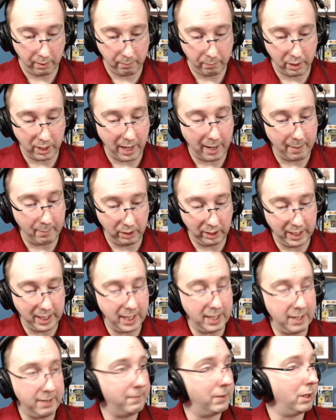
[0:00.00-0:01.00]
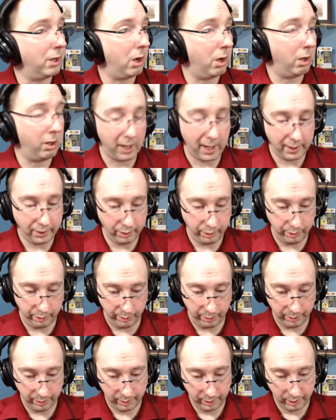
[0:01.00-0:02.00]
but I believe in all I do.